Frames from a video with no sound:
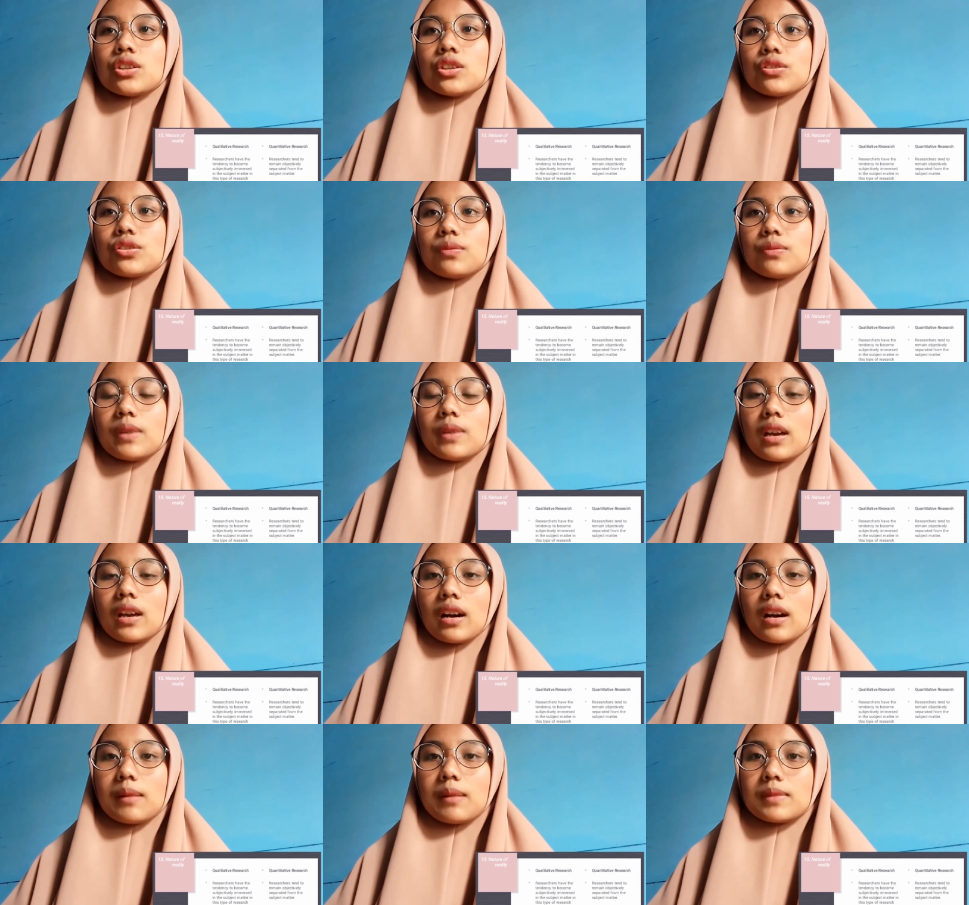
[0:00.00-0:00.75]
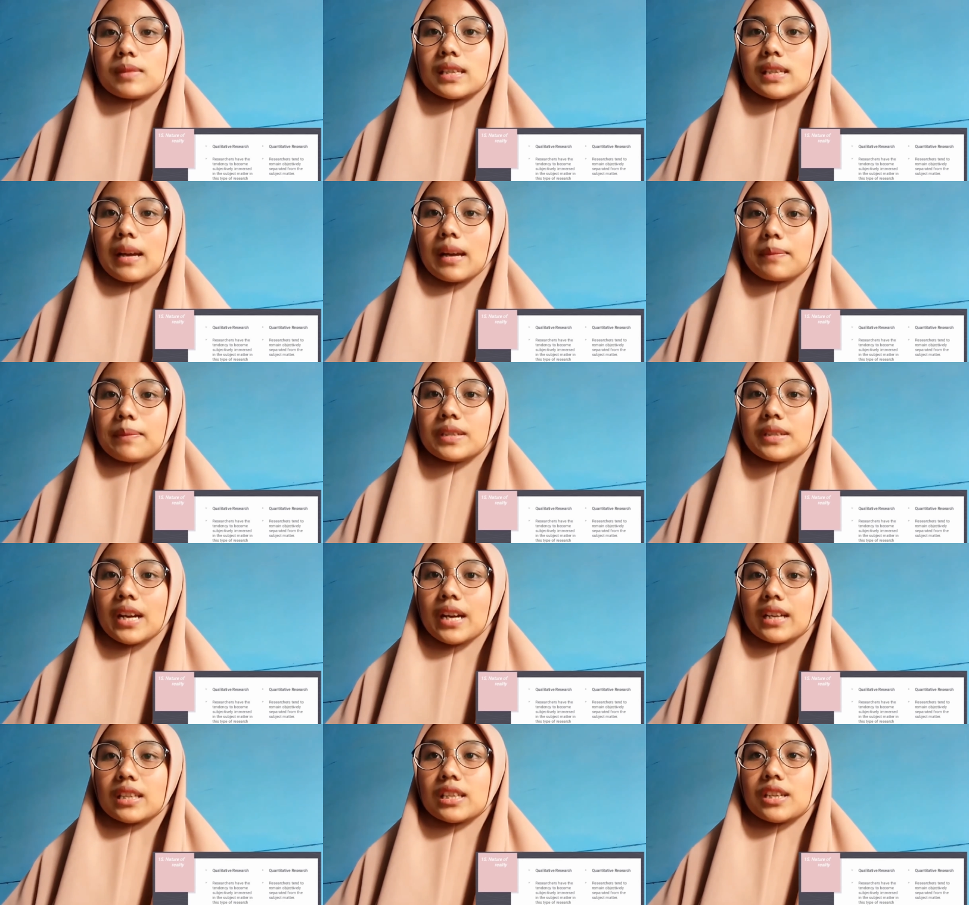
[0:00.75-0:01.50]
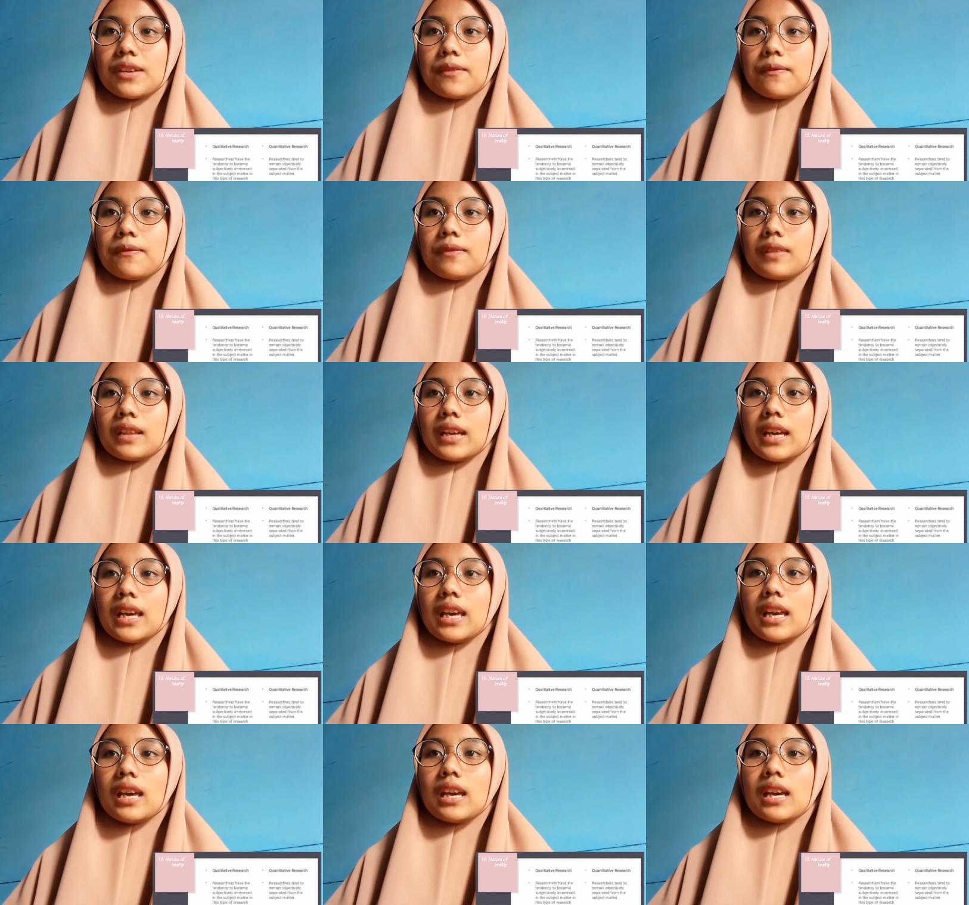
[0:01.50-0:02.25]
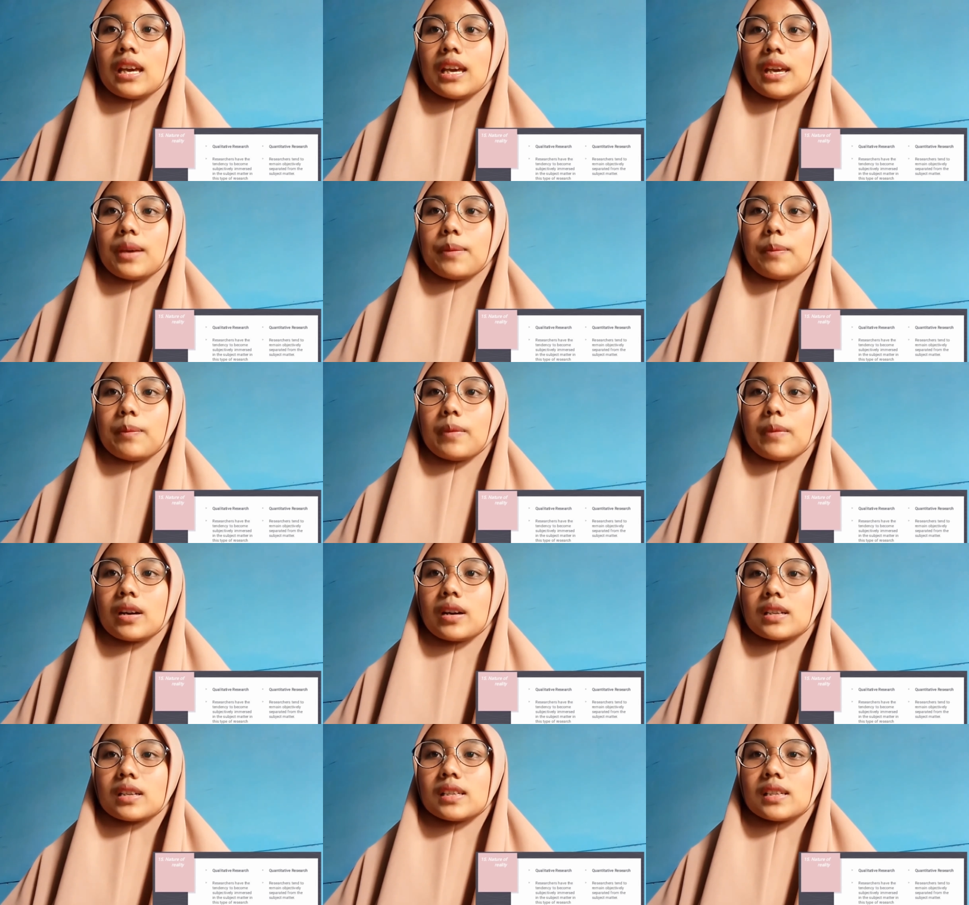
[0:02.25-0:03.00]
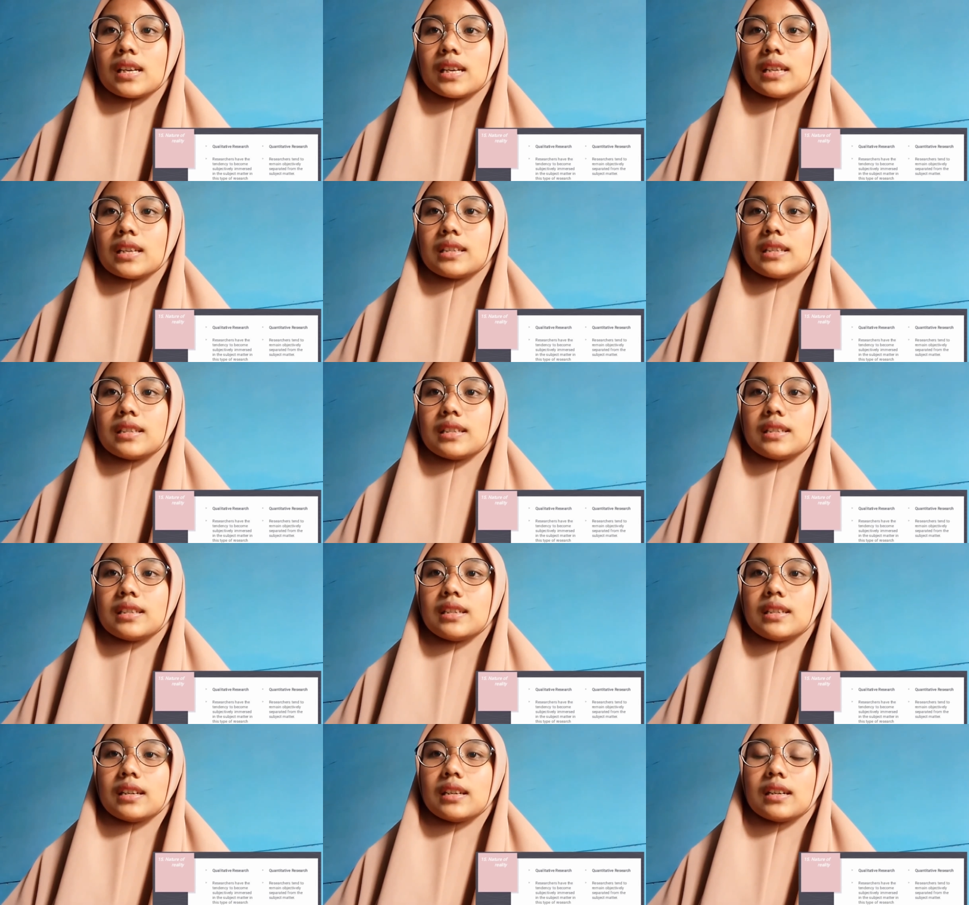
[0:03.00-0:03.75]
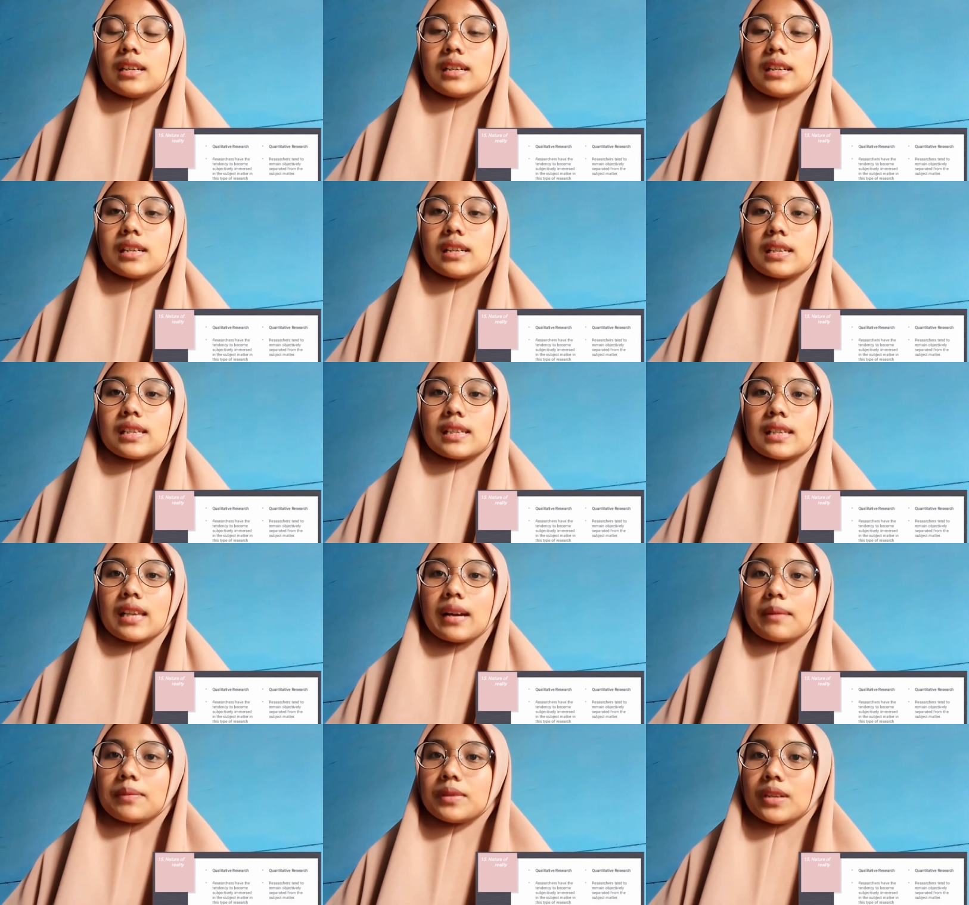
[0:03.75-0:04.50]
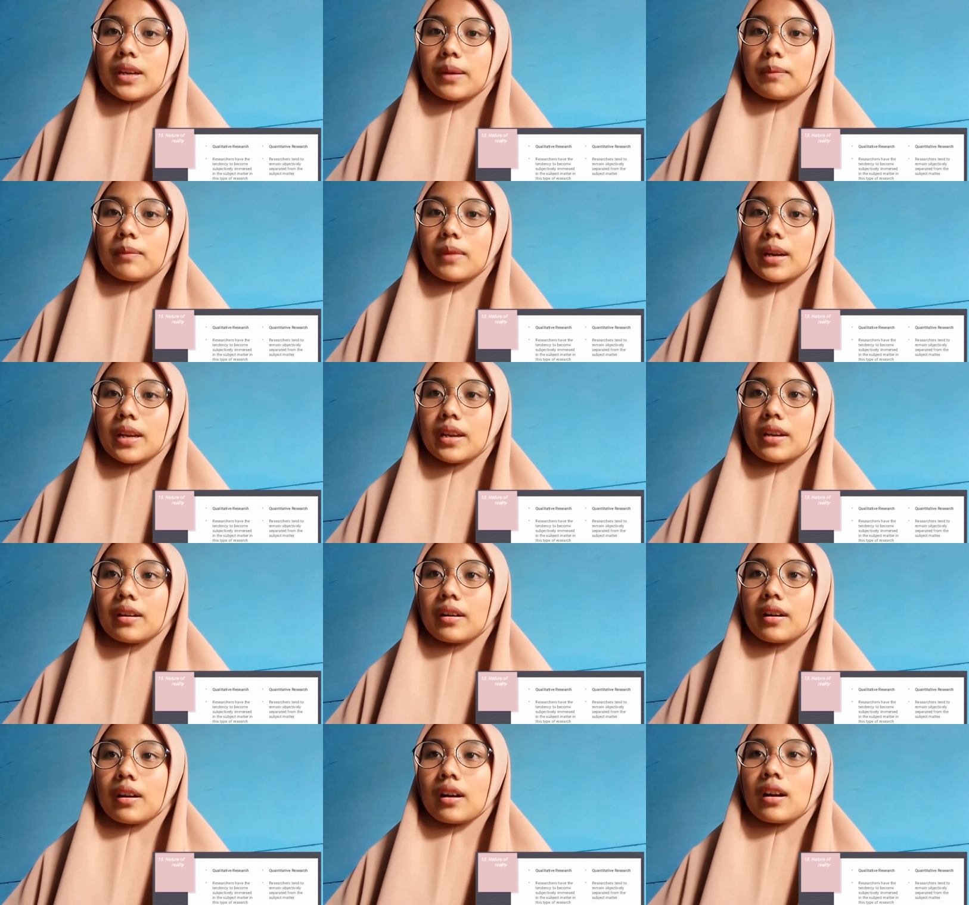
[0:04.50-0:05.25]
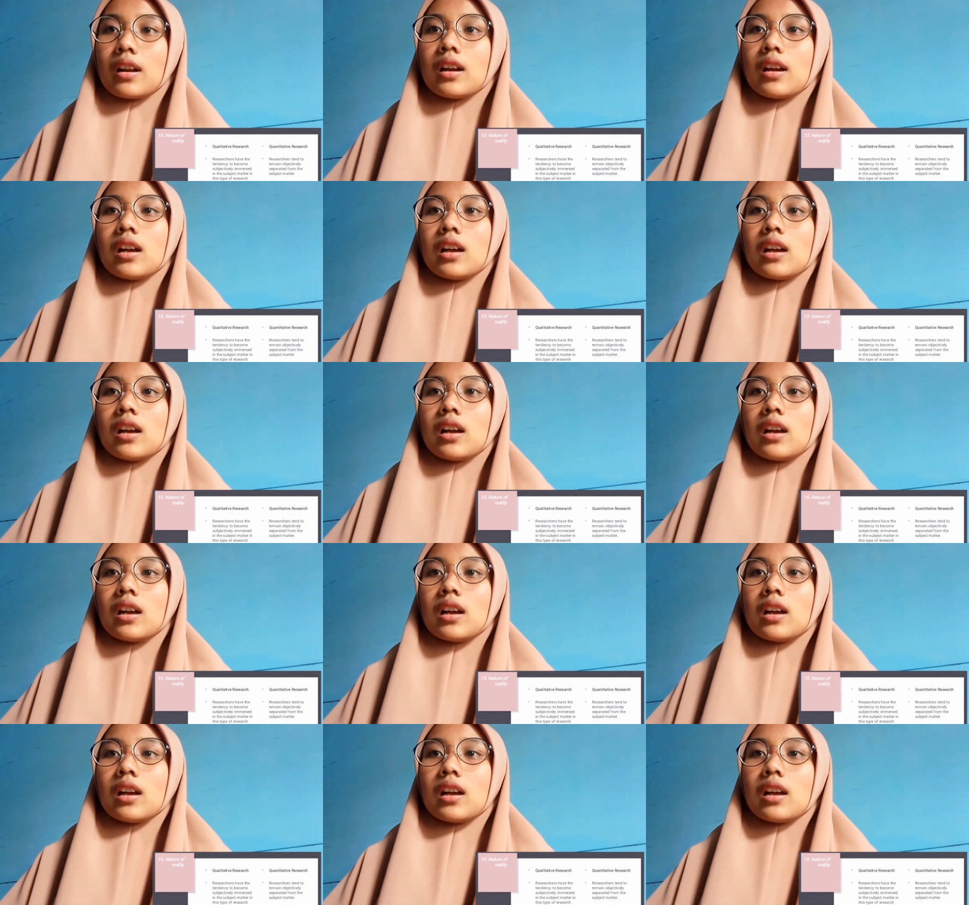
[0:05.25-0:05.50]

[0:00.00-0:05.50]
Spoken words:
to become subjectively immersive the subject matter